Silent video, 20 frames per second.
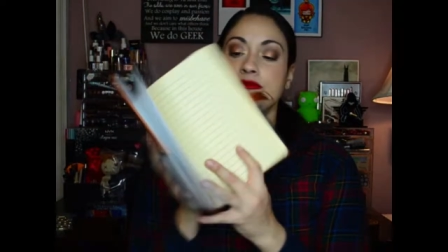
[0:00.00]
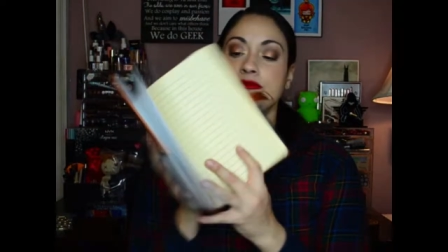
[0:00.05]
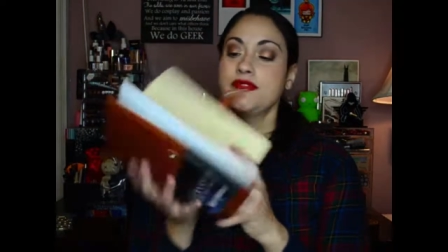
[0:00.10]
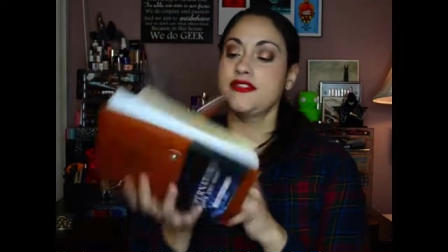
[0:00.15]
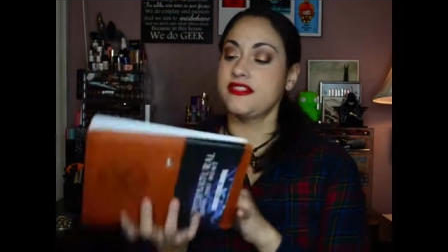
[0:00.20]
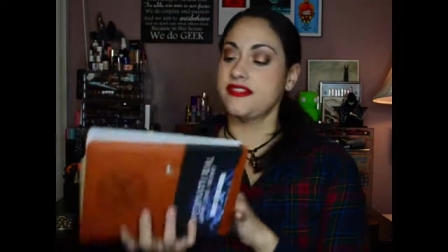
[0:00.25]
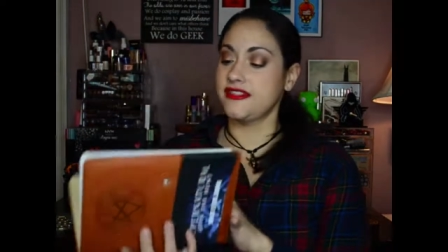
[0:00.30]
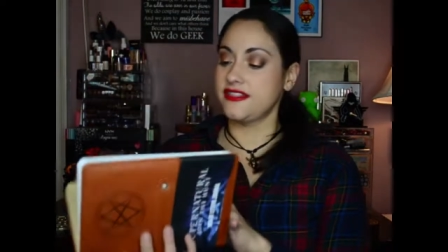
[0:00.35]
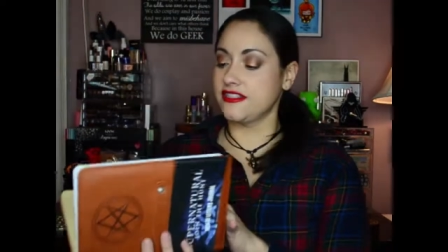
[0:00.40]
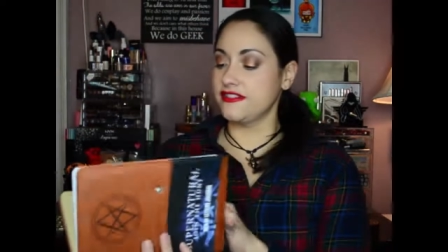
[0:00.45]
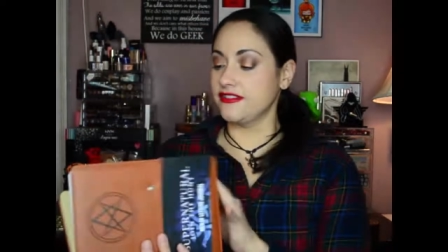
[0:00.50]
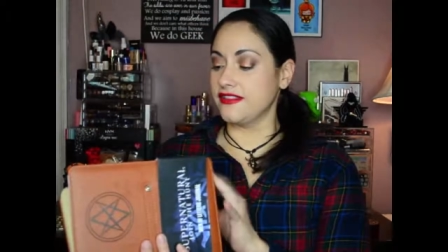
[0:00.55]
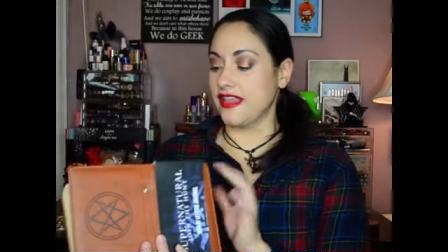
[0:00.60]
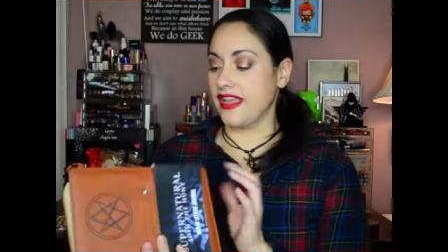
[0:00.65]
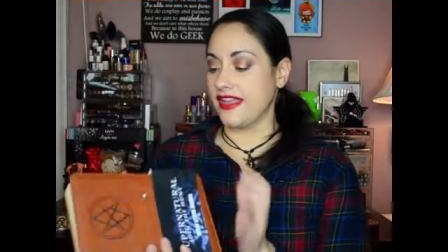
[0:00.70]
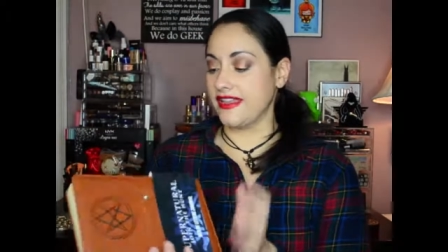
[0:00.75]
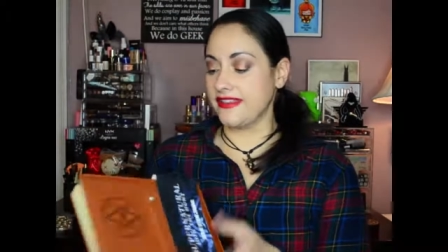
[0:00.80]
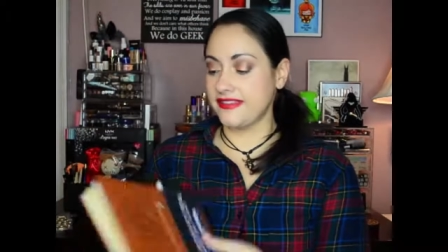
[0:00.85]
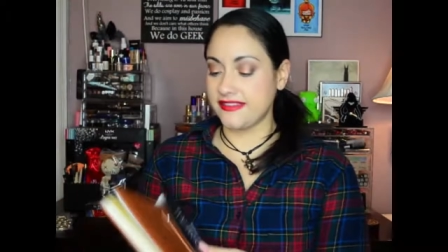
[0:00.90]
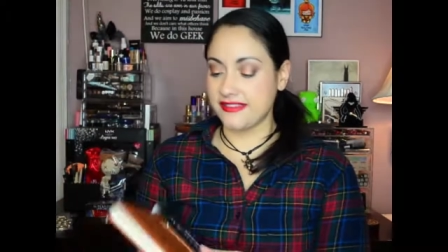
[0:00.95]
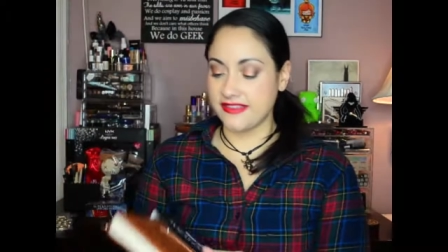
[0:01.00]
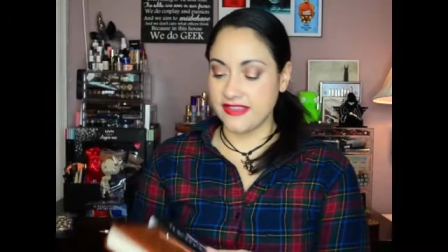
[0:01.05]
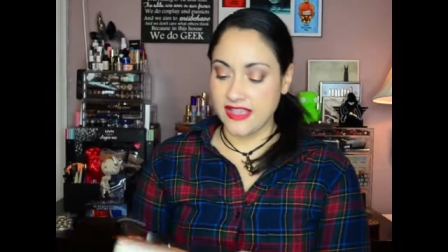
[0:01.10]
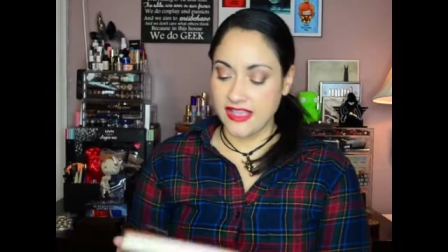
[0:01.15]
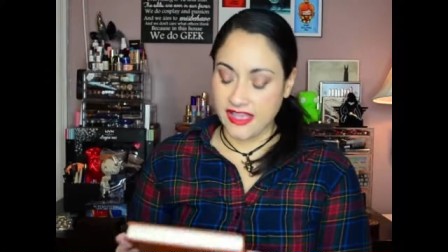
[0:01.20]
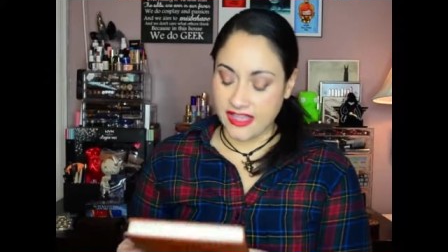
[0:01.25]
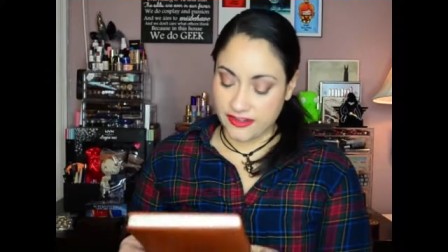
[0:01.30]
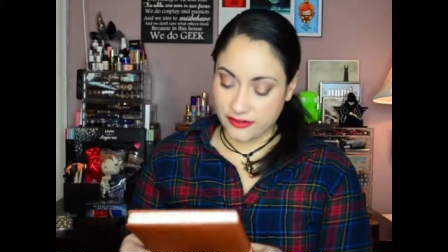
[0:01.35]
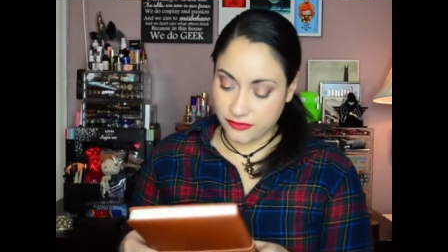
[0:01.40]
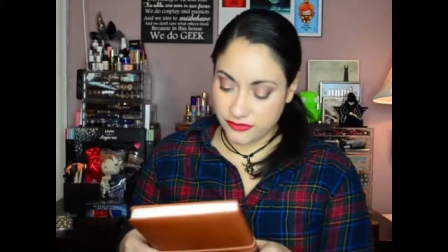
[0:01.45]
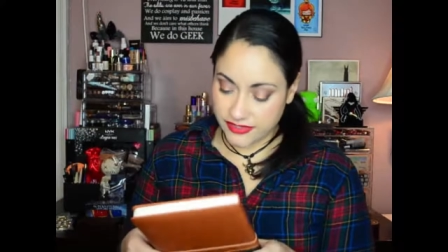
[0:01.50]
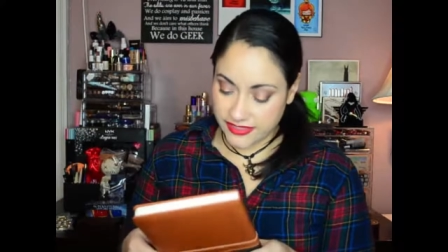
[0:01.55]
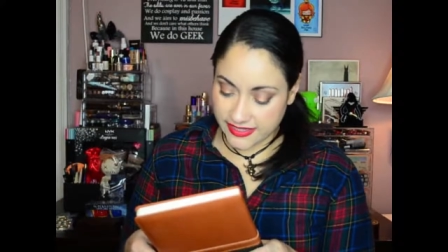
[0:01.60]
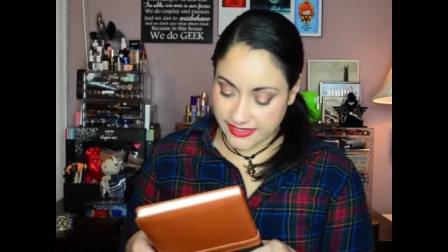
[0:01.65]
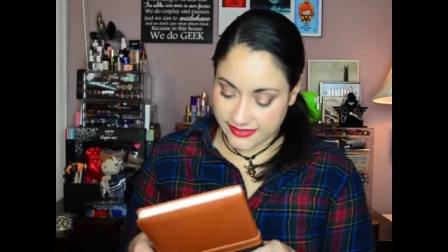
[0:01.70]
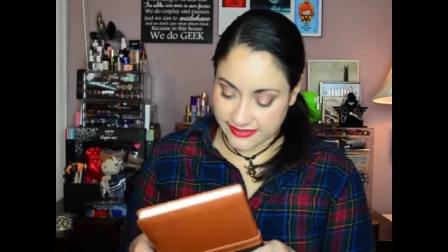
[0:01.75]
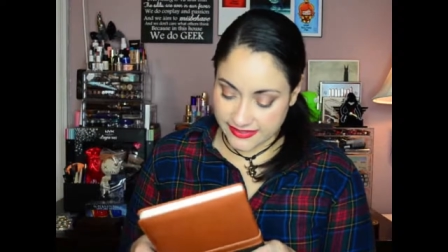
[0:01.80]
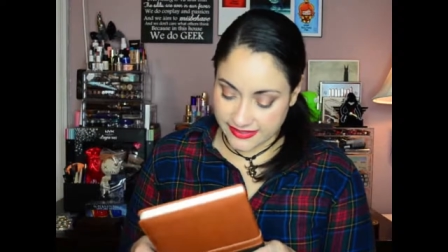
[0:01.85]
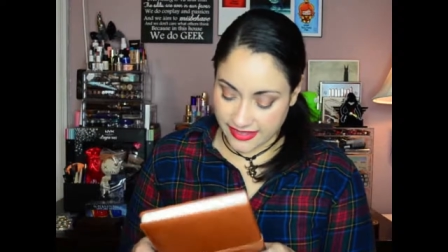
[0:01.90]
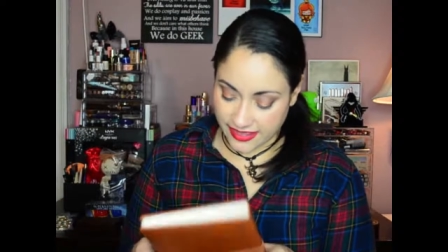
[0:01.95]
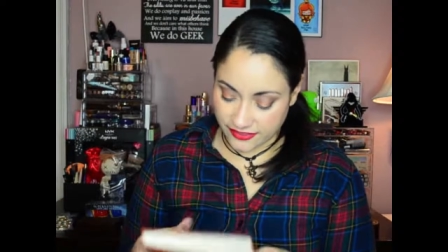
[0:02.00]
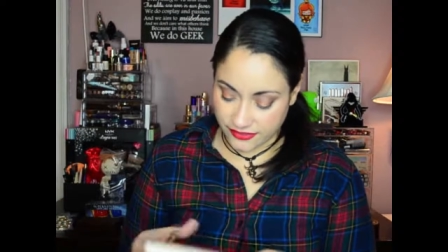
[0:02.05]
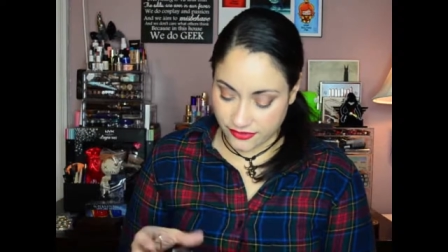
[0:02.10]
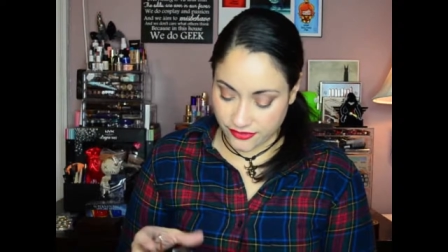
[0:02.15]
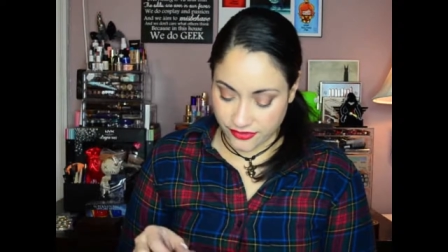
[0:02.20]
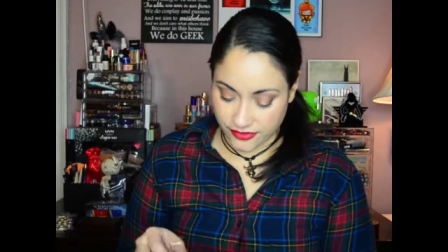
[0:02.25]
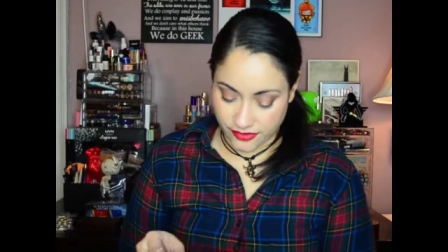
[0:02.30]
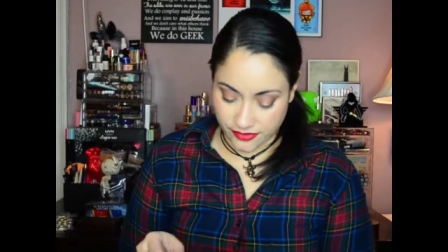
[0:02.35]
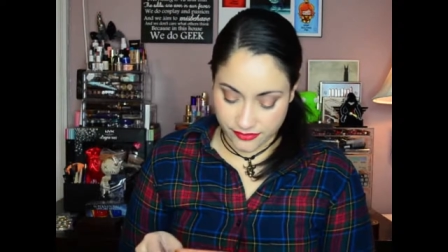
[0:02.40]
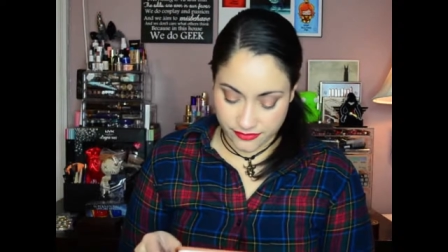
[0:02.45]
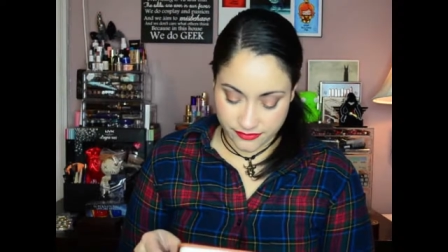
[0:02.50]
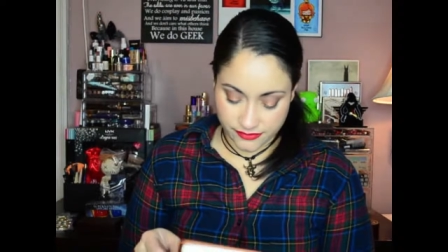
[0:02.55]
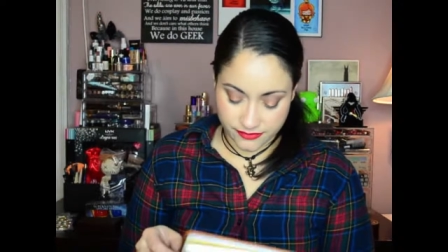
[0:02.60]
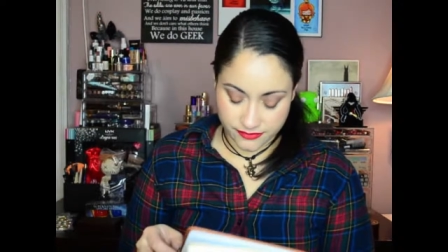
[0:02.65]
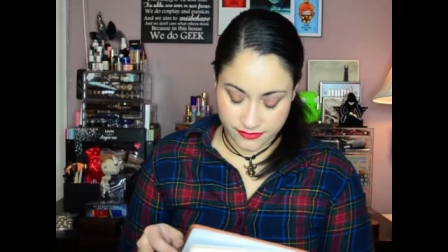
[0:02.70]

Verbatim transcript: which is still nice. I don't think it's leather, though.